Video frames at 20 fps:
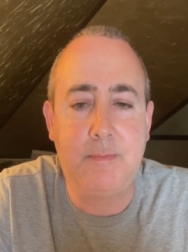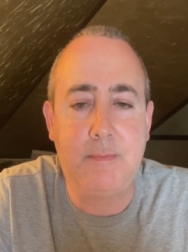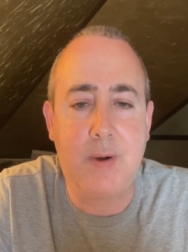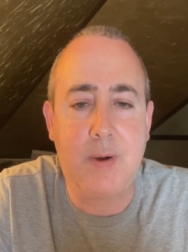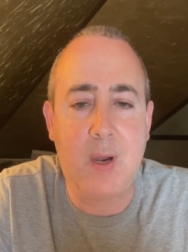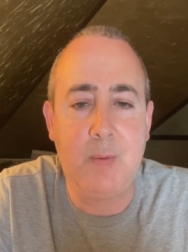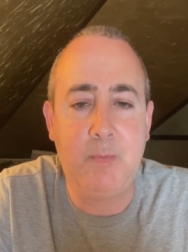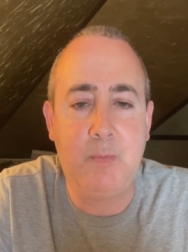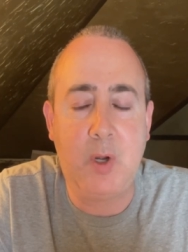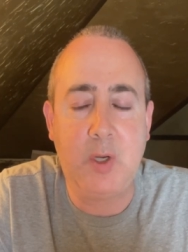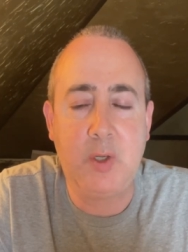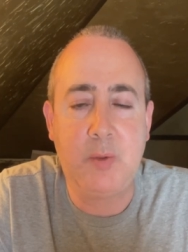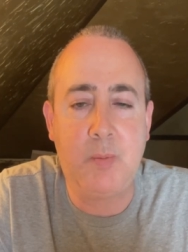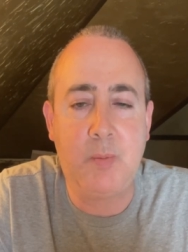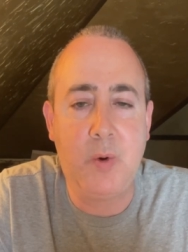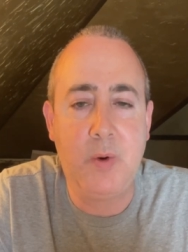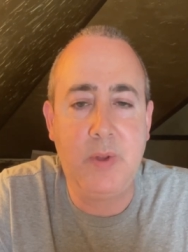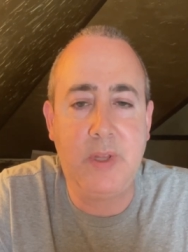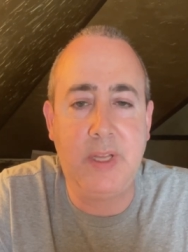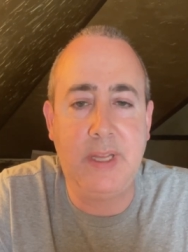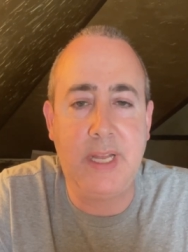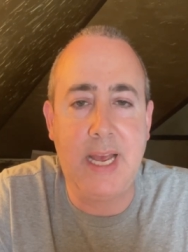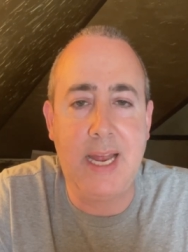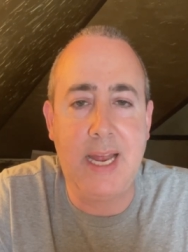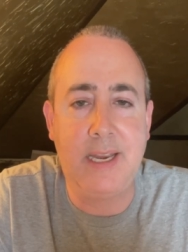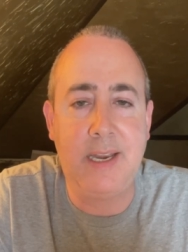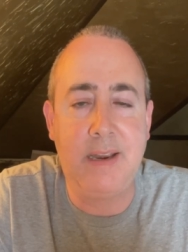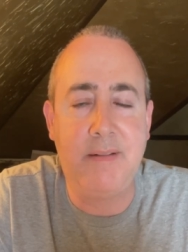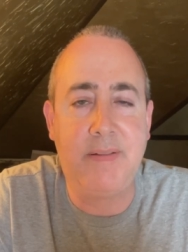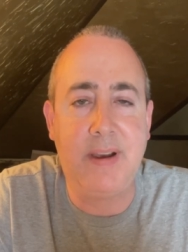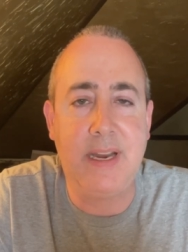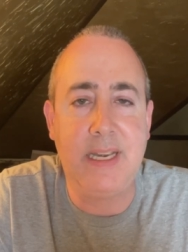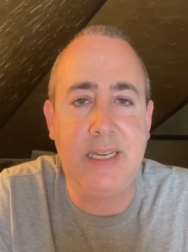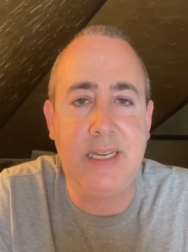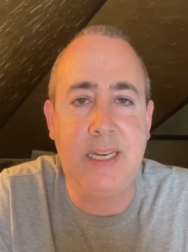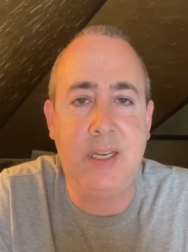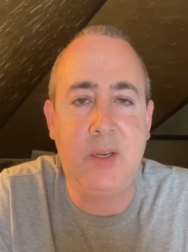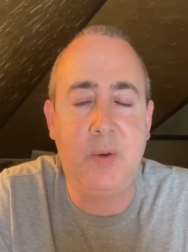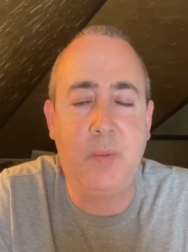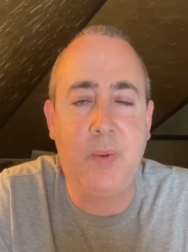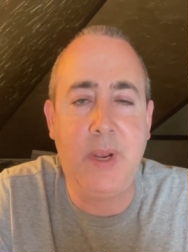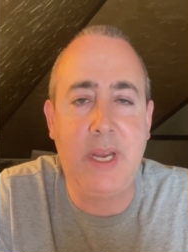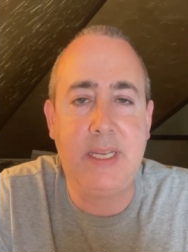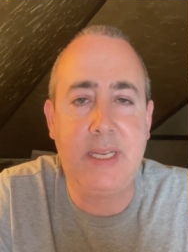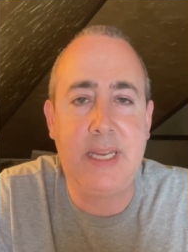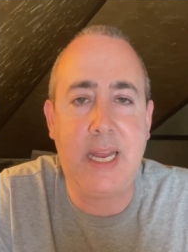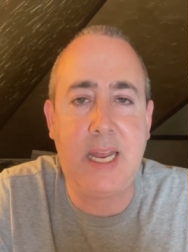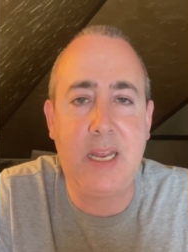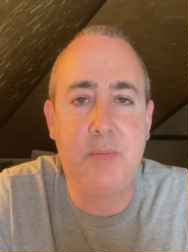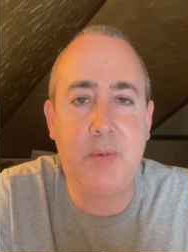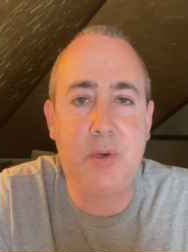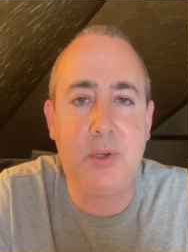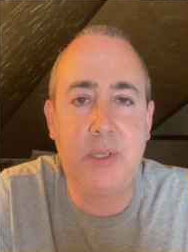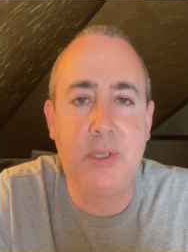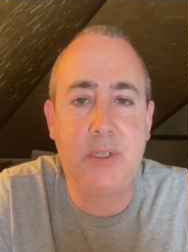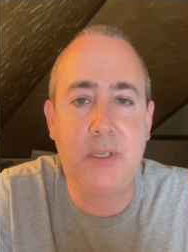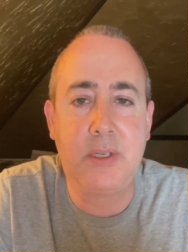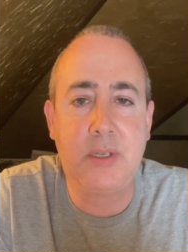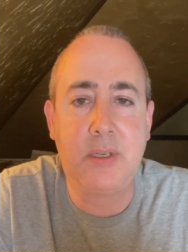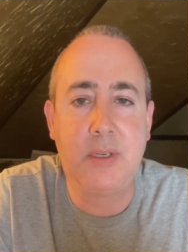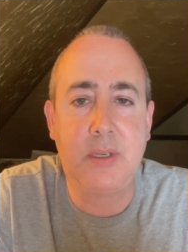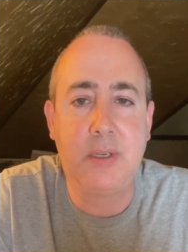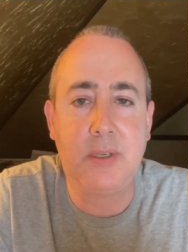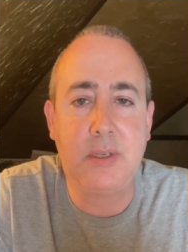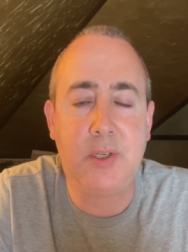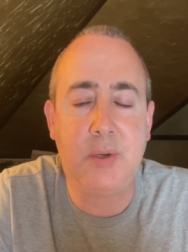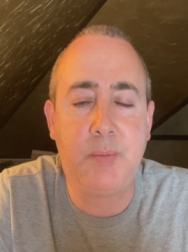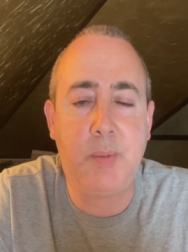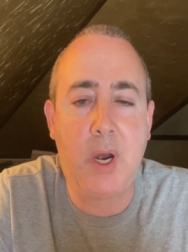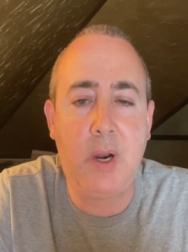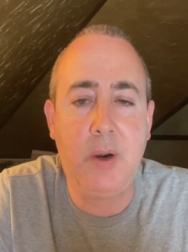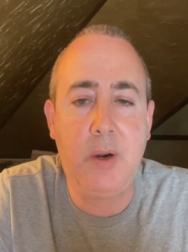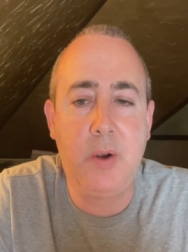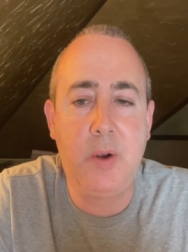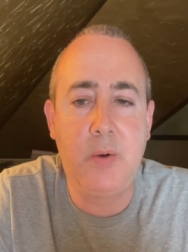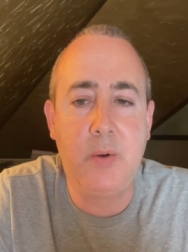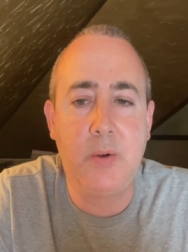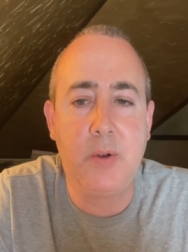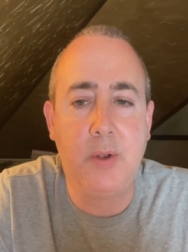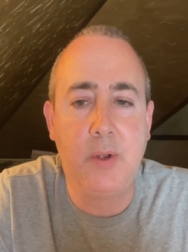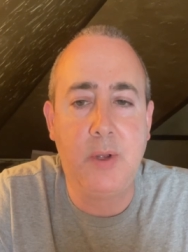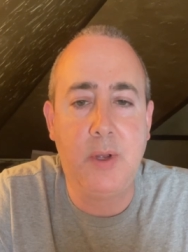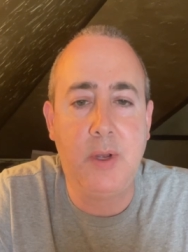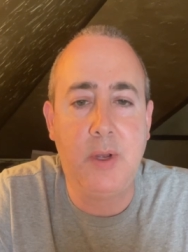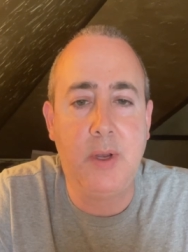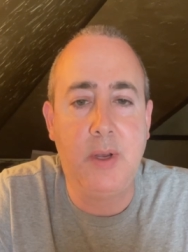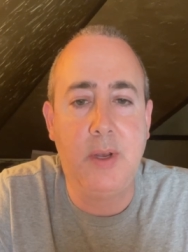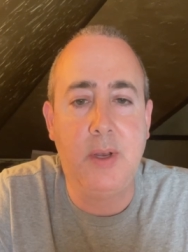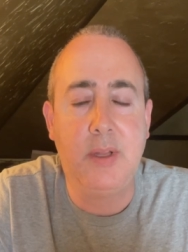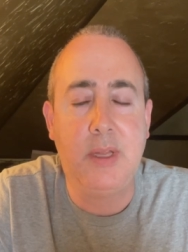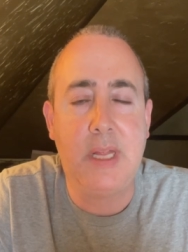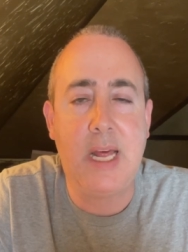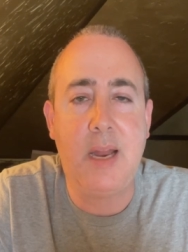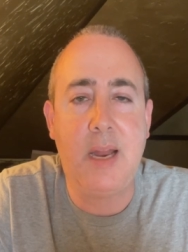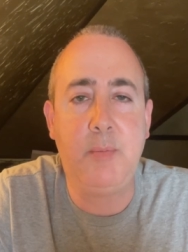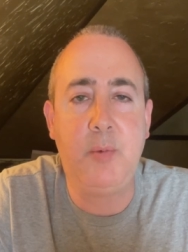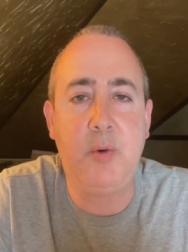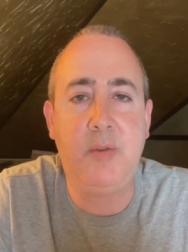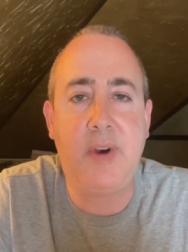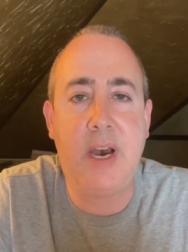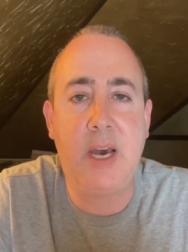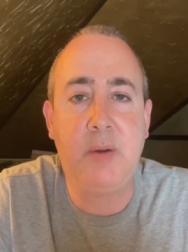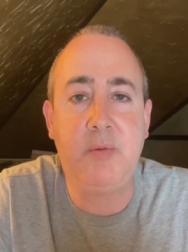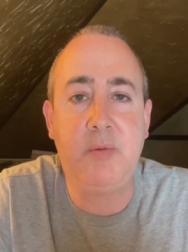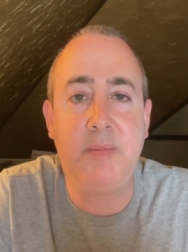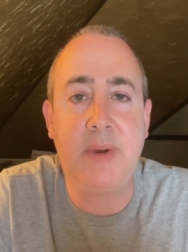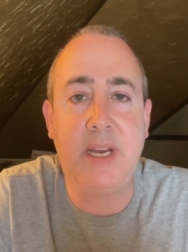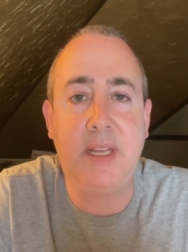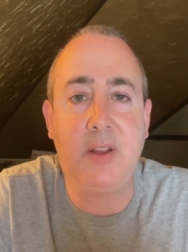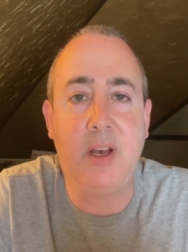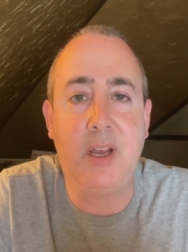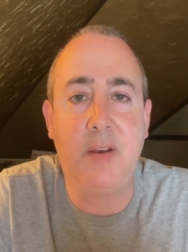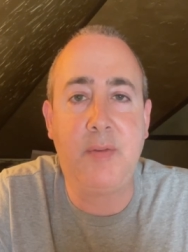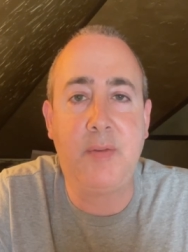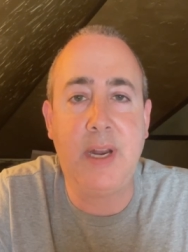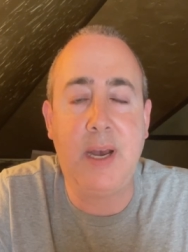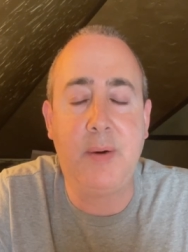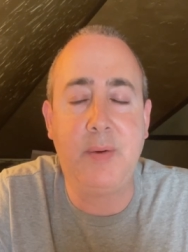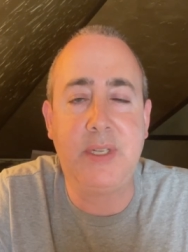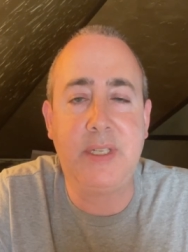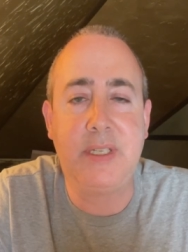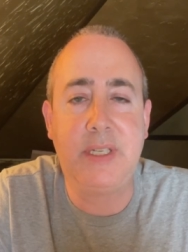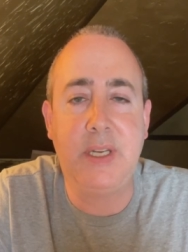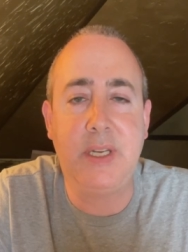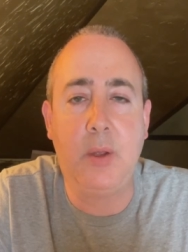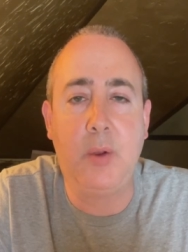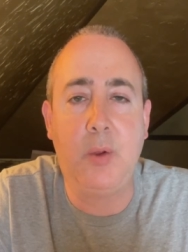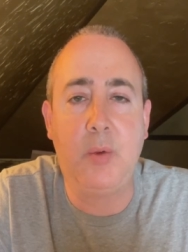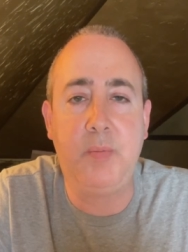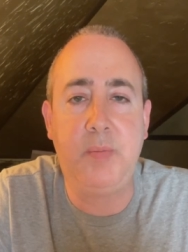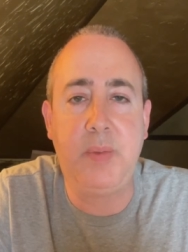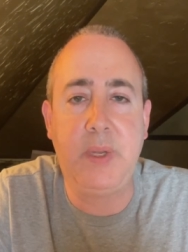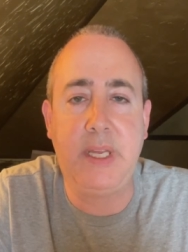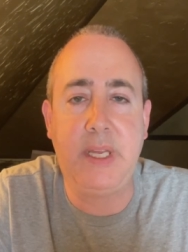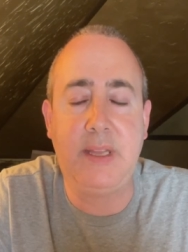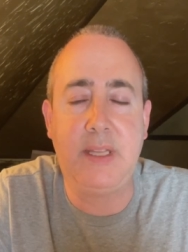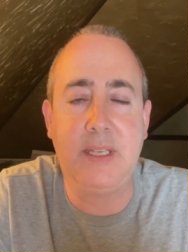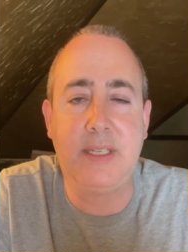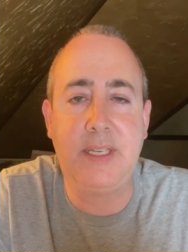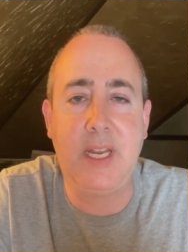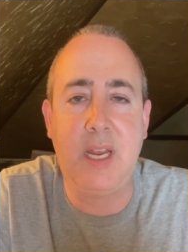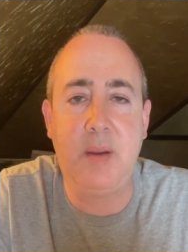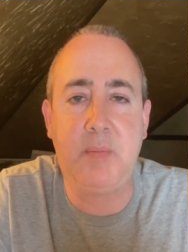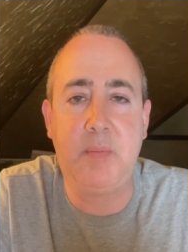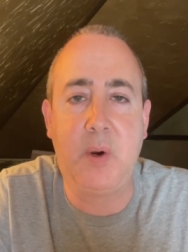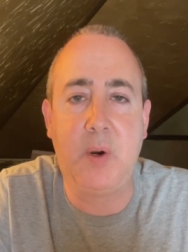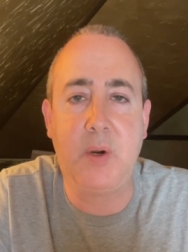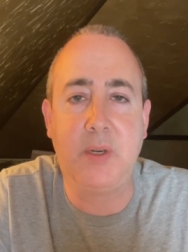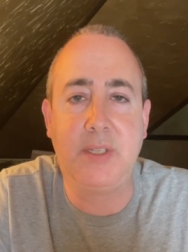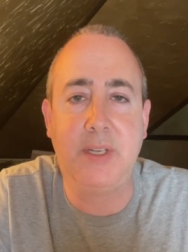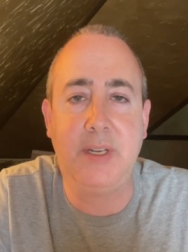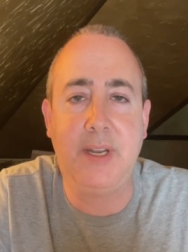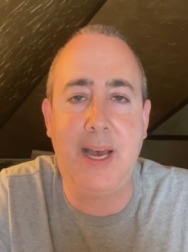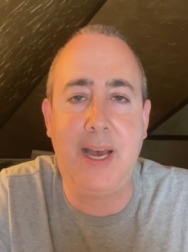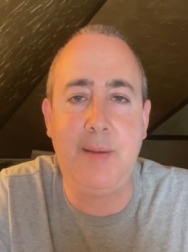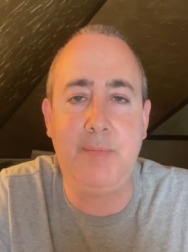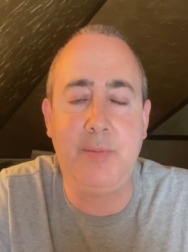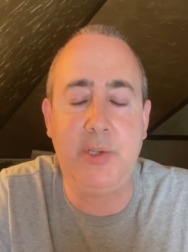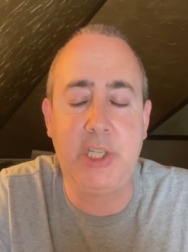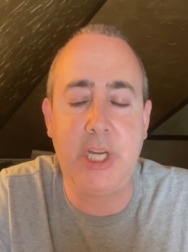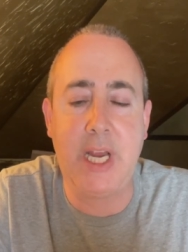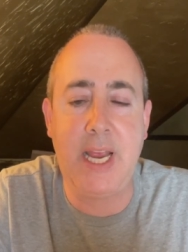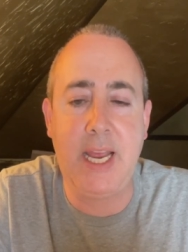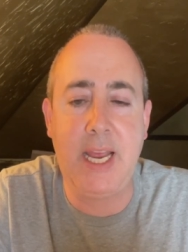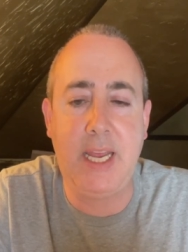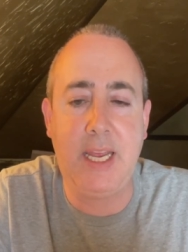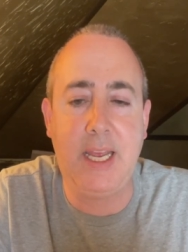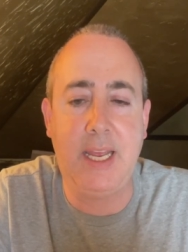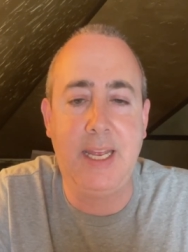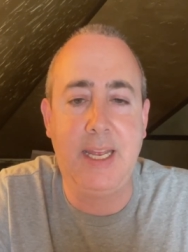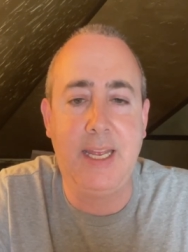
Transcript: I'm much more than that. And if I didn't wait tables tomorrow, I'd move on with my life and I would still be the same person. I'm Jay.